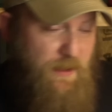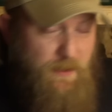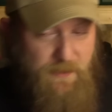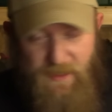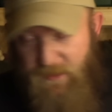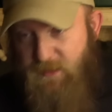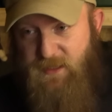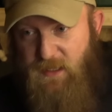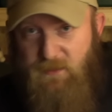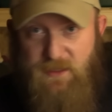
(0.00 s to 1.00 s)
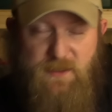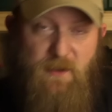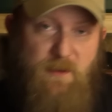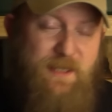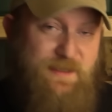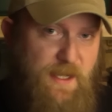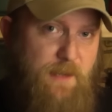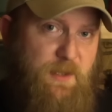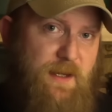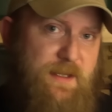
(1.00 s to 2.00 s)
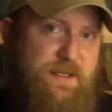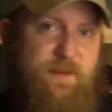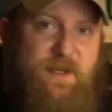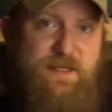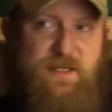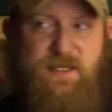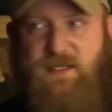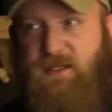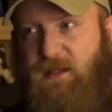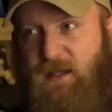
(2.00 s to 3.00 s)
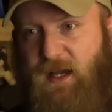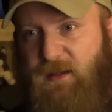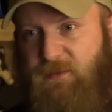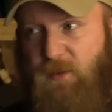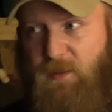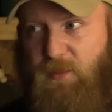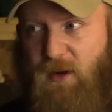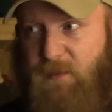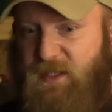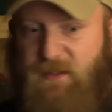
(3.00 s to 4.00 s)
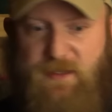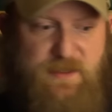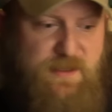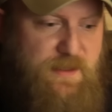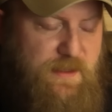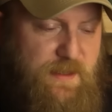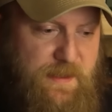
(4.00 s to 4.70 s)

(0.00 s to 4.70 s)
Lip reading: Okay, so let's talk about timelines, because this is kind of what prompted this.